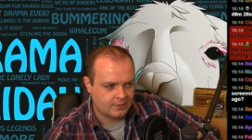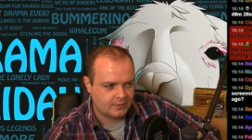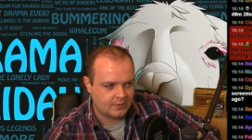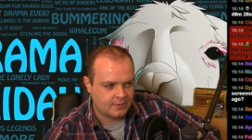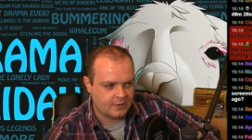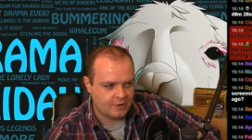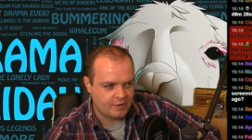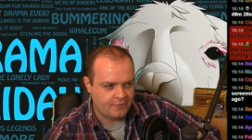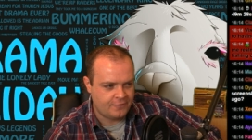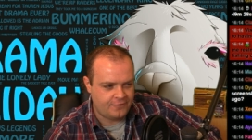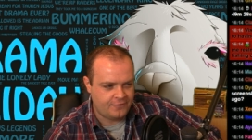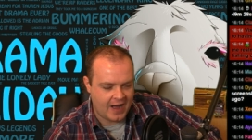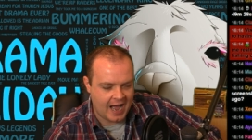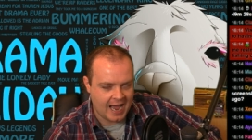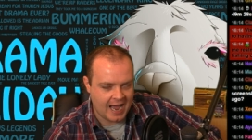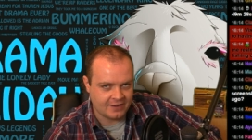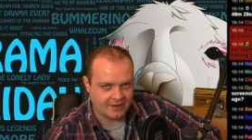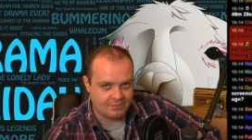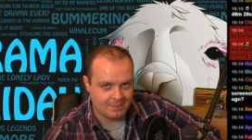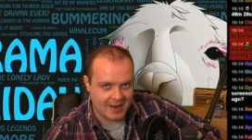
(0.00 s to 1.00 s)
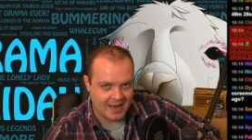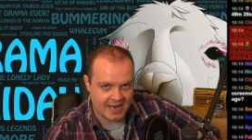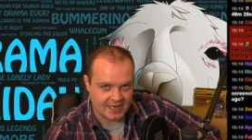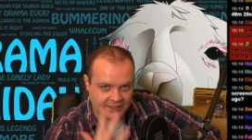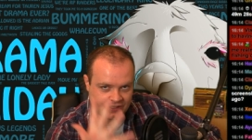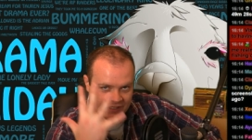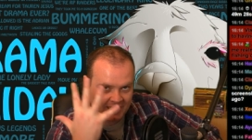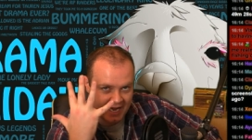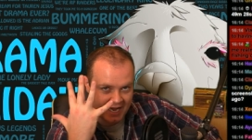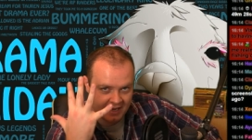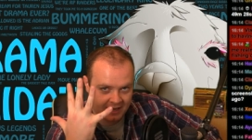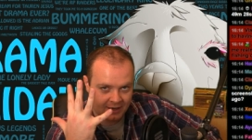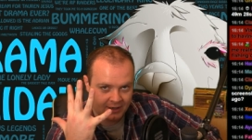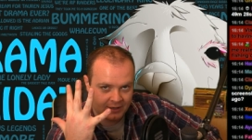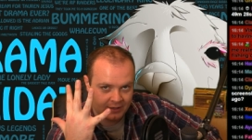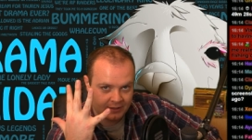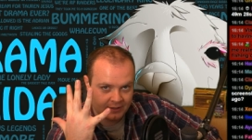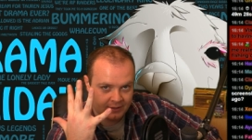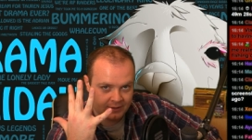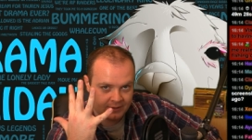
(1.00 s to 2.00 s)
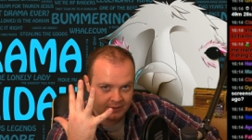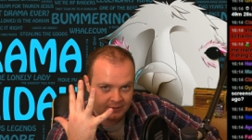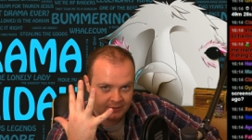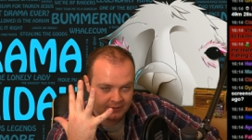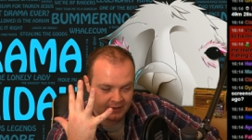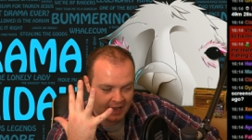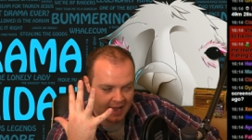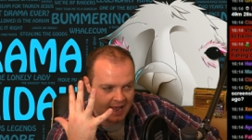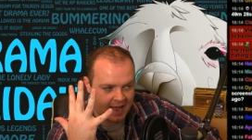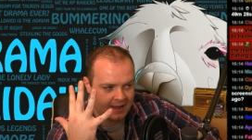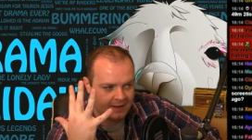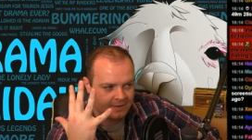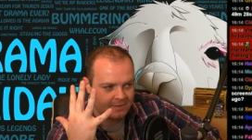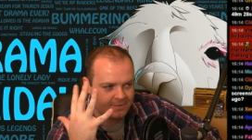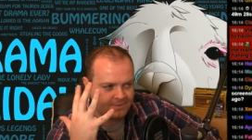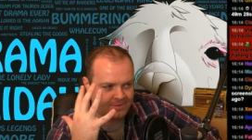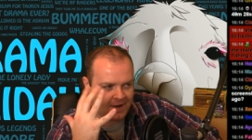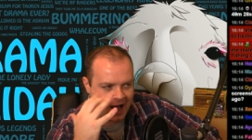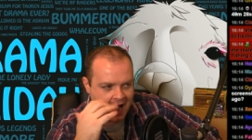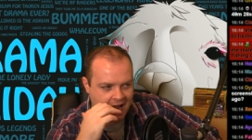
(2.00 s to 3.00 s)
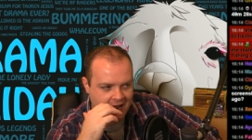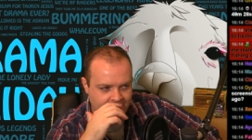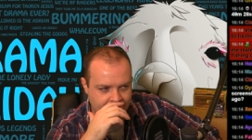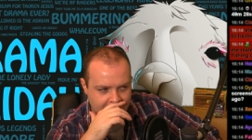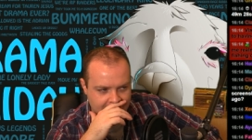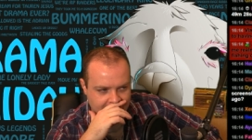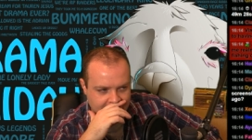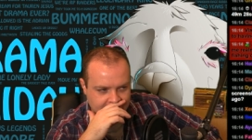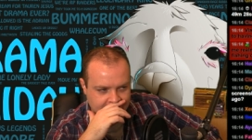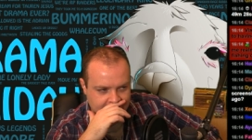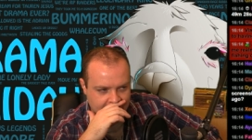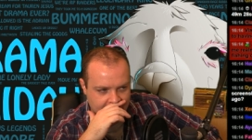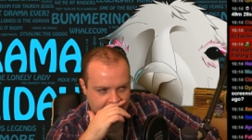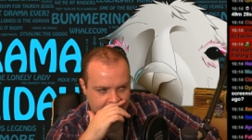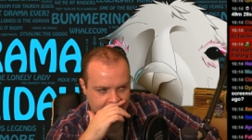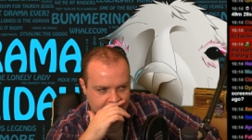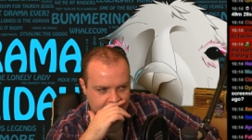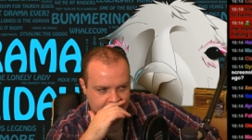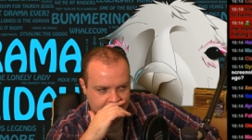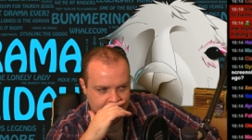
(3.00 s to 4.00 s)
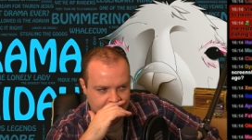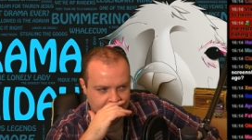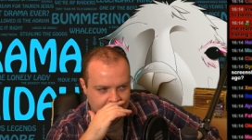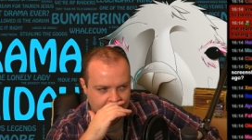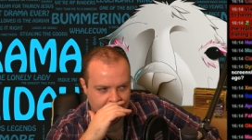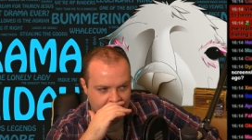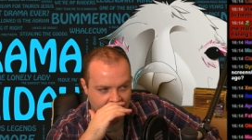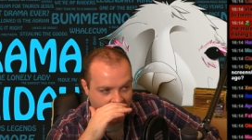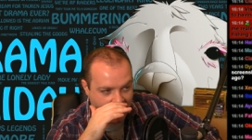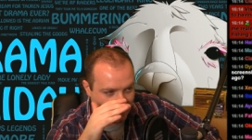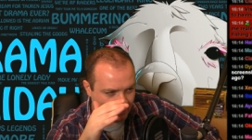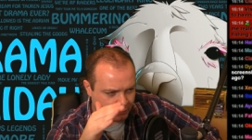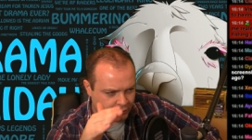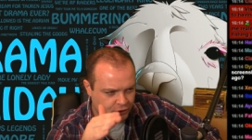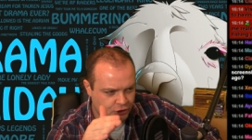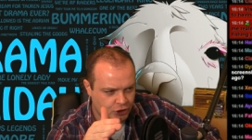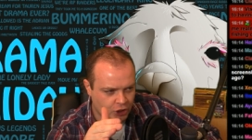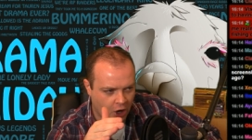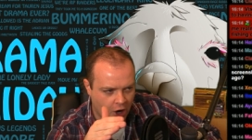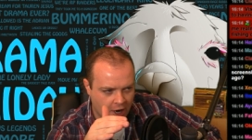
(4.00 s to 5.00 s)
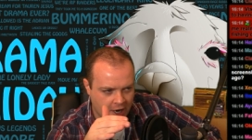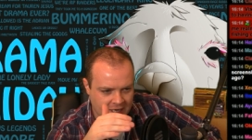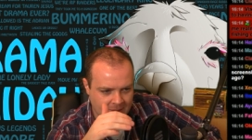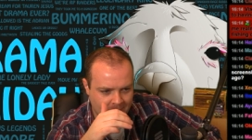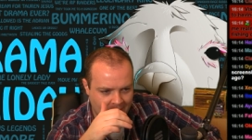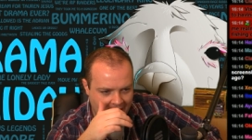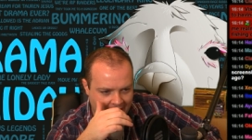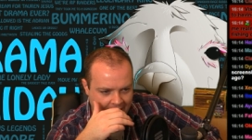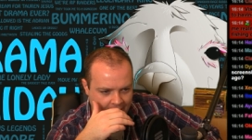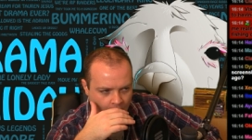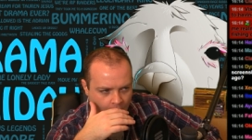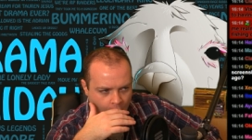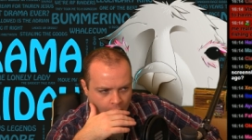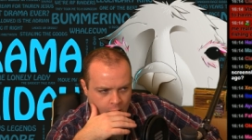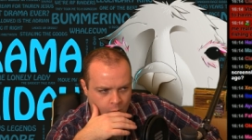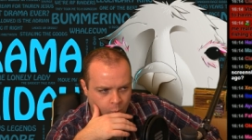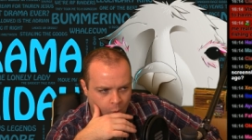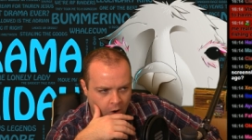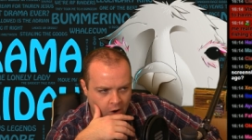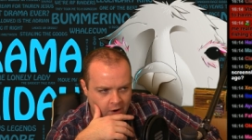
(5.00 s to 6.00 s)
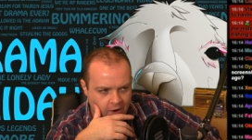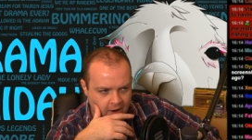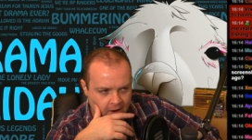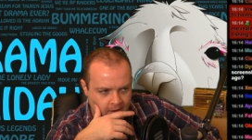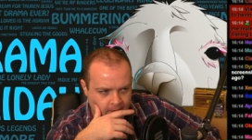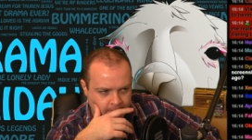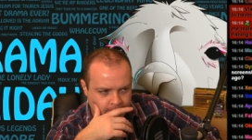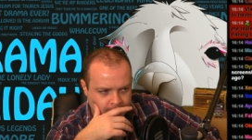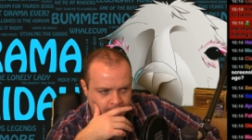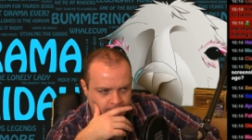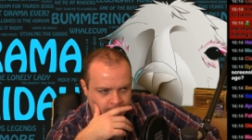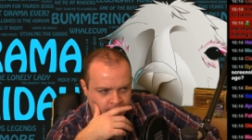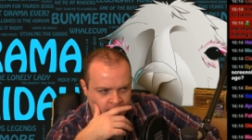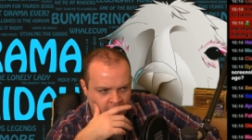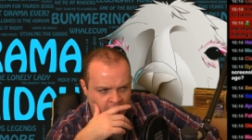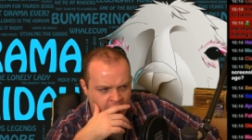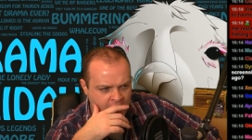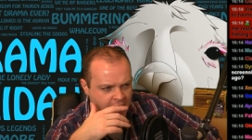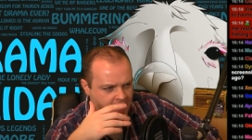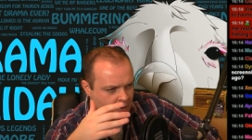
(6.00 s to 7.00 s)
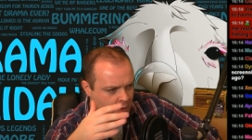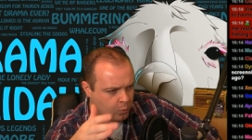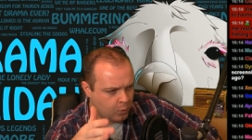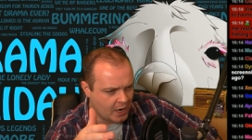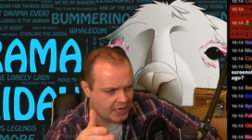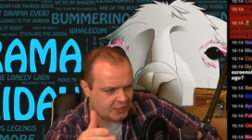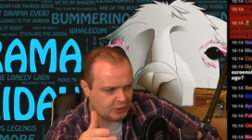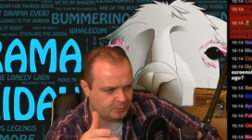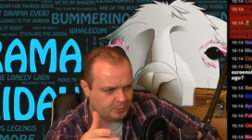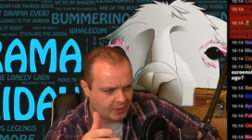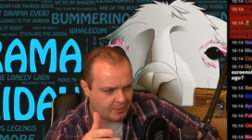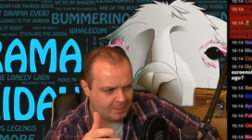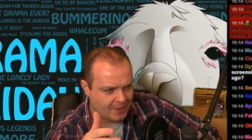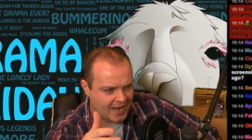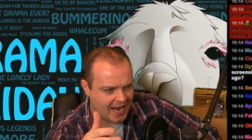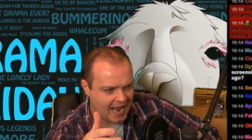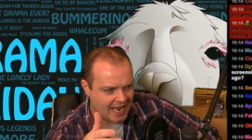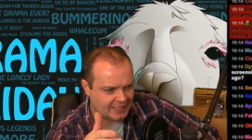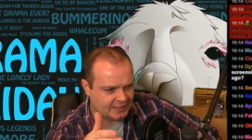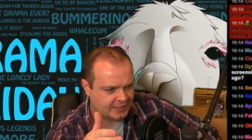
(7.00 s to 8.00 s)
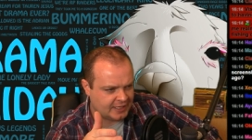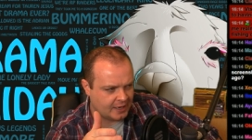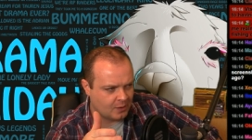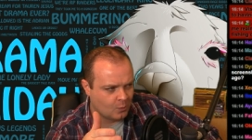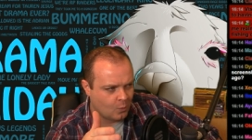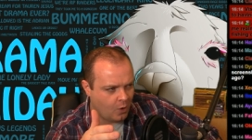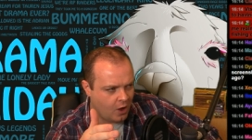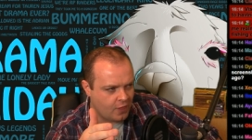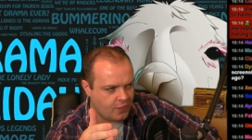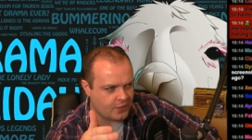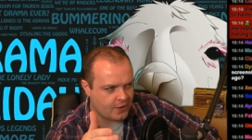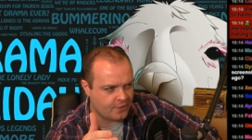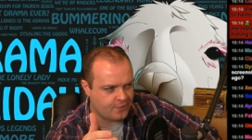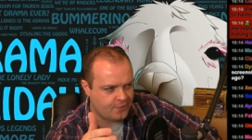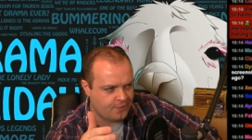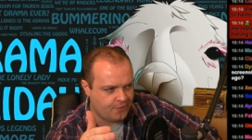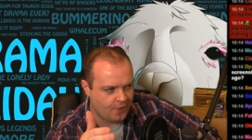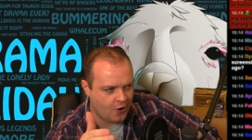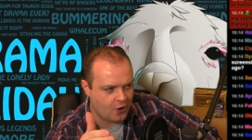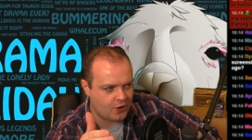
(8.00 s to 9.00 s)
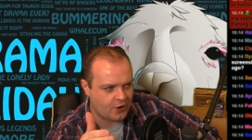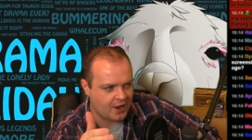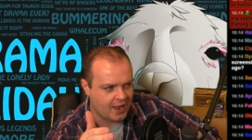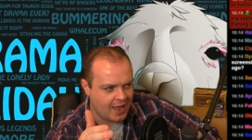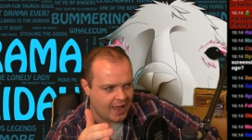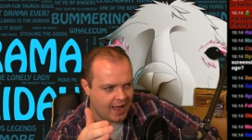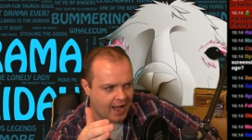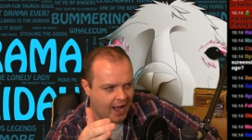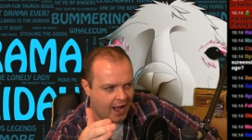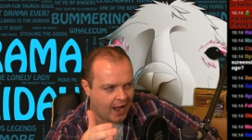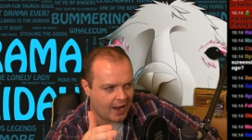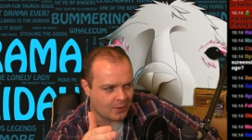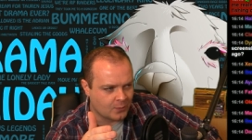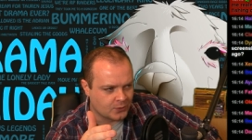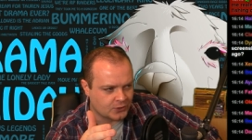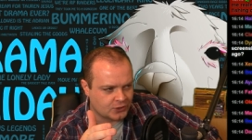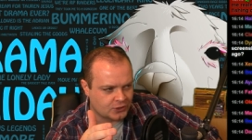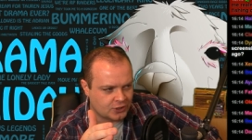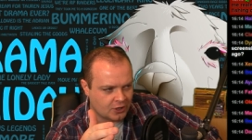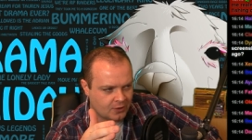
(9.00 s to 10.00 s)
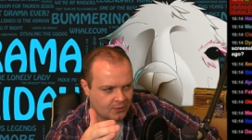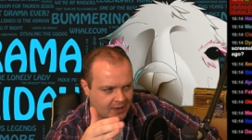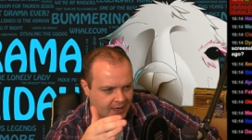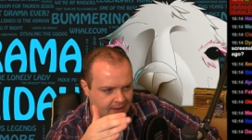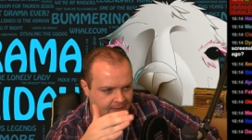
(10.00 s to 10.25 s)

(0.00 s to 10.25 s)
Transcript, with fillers: Five minutes in. Yeah? Five minutes in. I was joined by an orc warrior. He whispered me asking what the fuck I was doing.